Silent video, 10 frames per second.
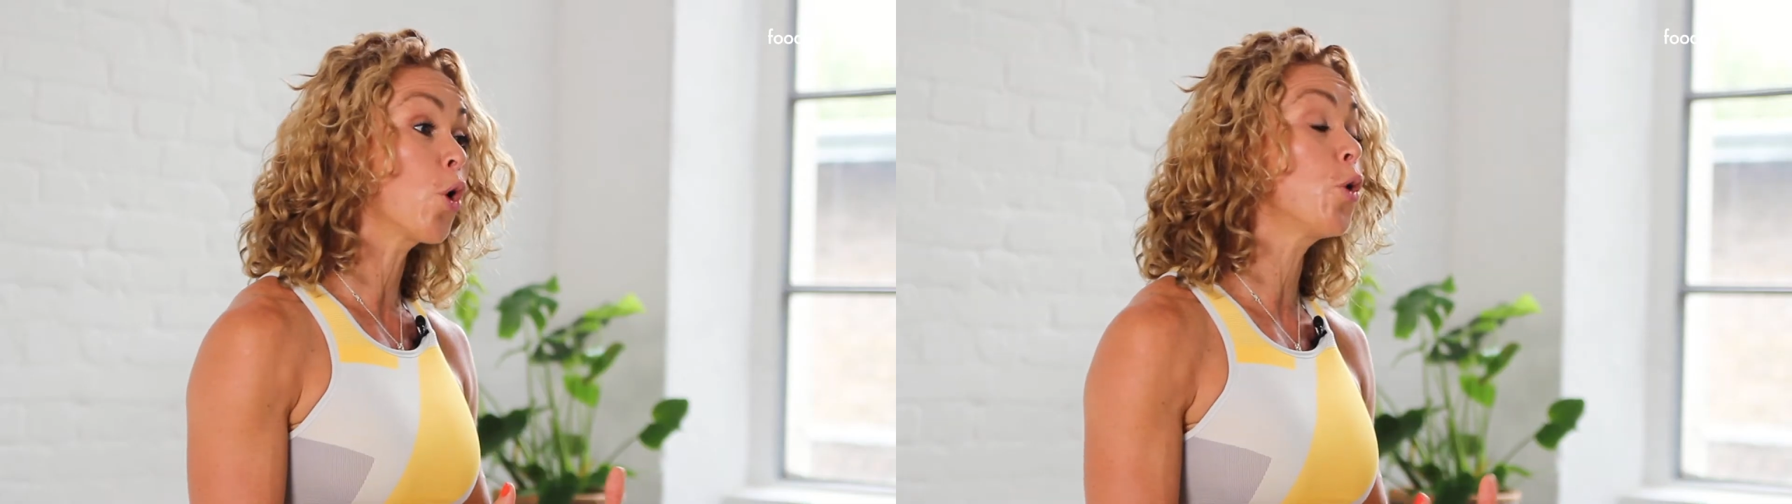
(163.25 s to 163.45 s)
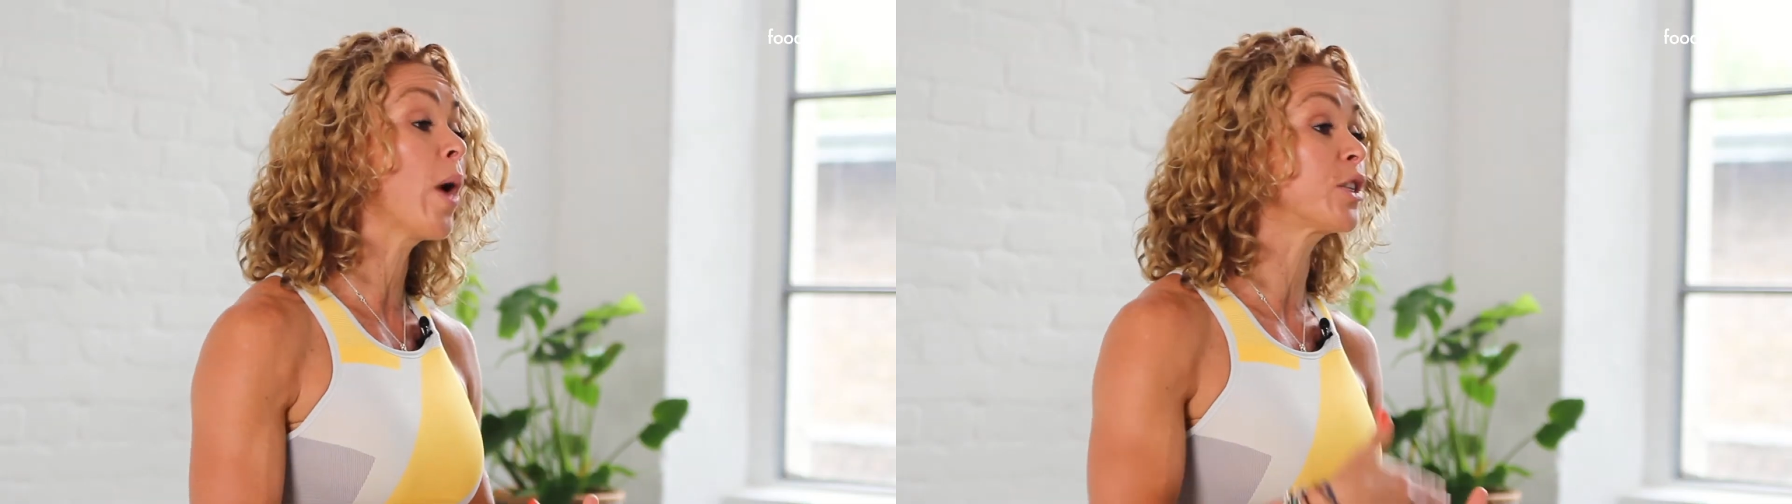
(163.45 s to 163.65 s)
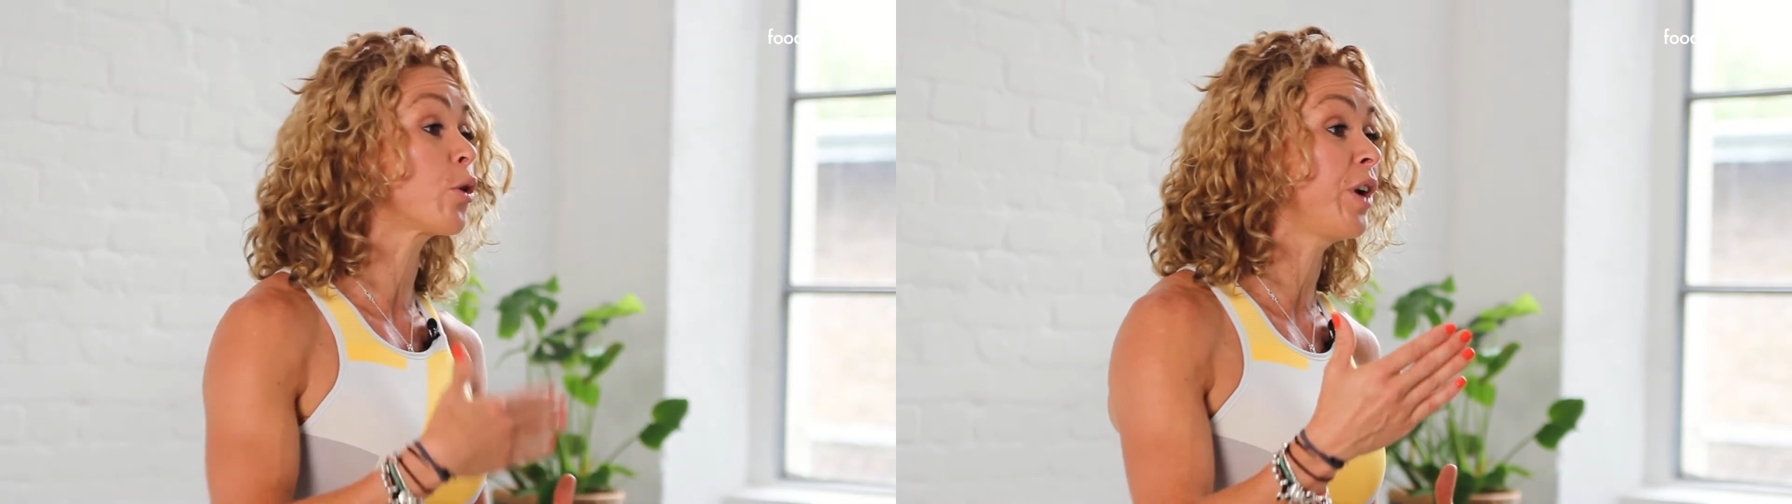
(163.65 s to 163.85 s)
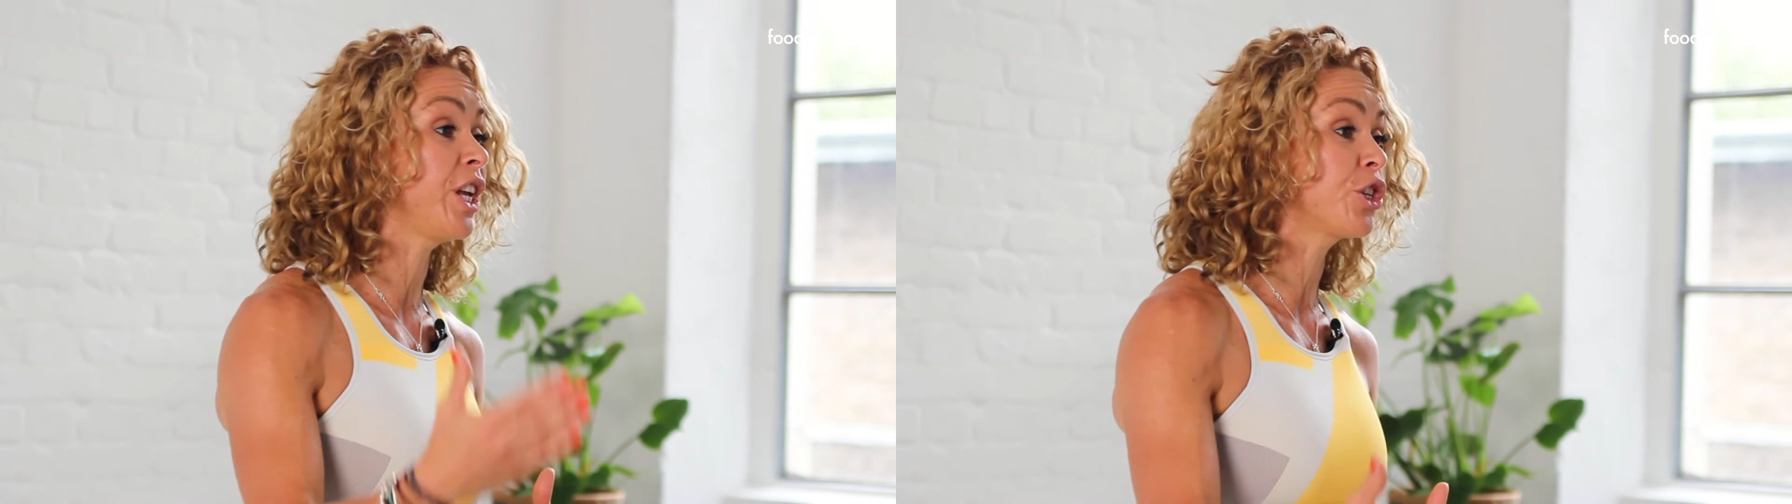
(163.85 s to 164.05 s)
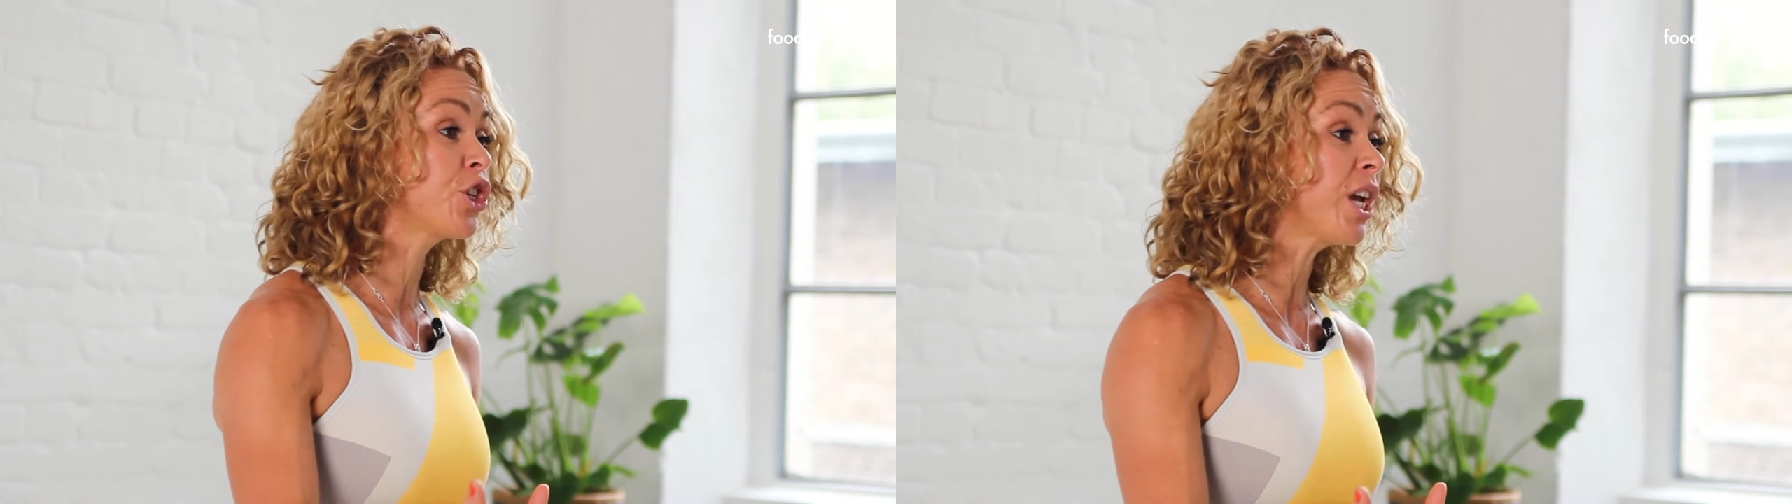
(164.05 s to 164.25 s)
or who has
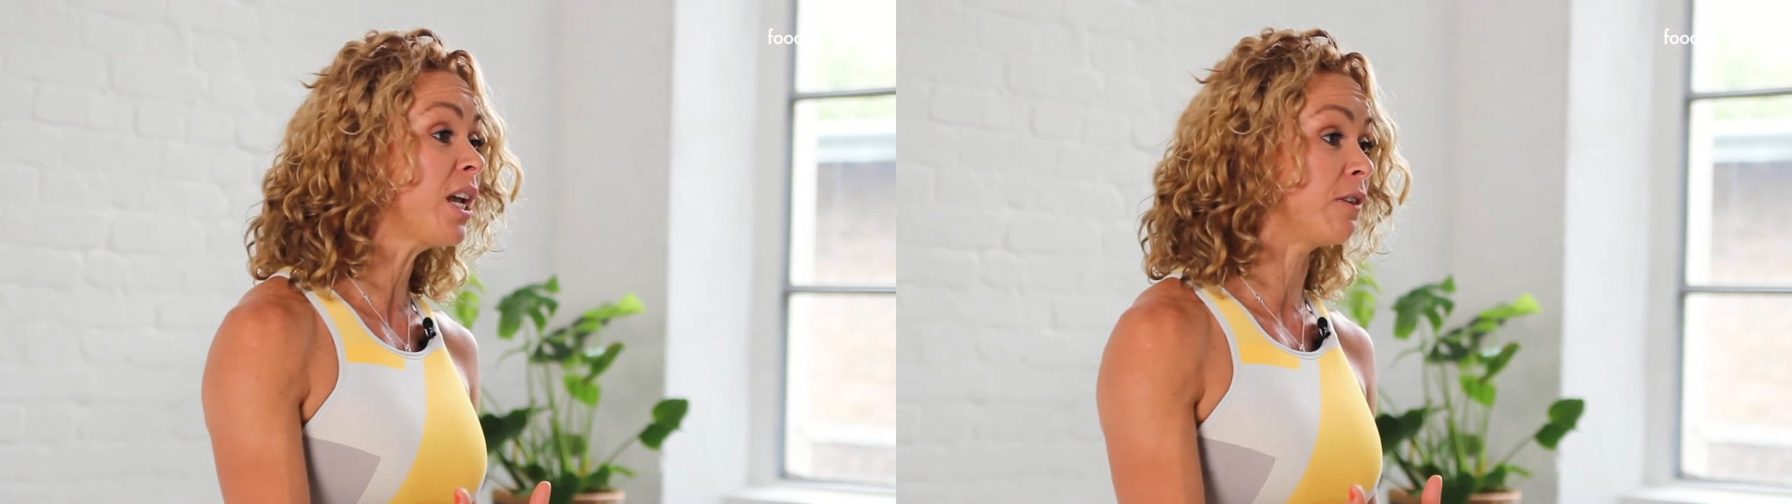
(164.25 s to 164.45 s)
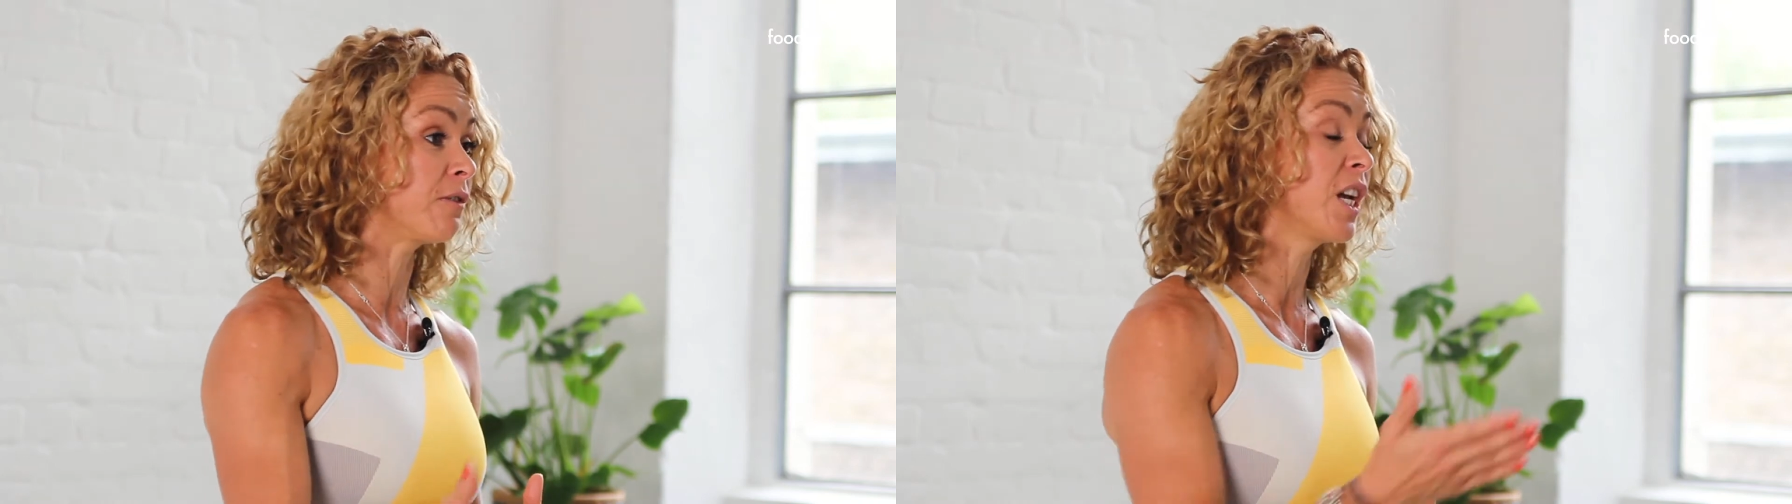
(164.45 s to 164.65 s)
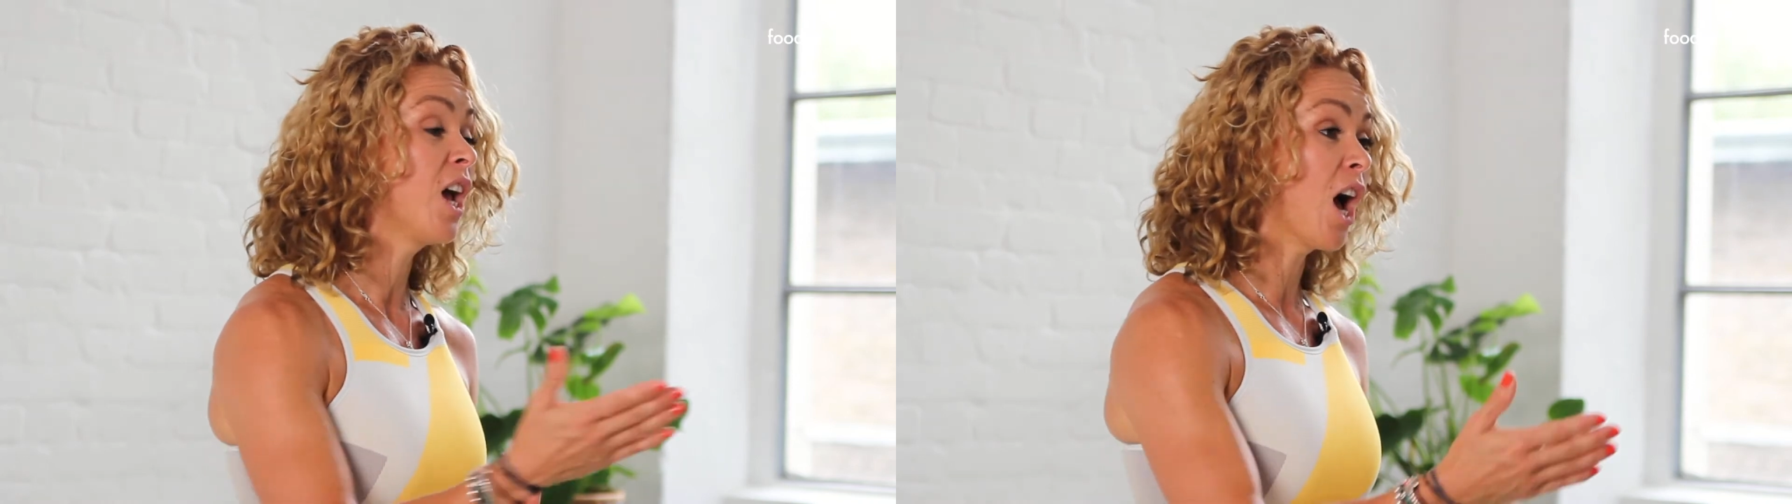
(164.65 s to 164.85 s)
already achieved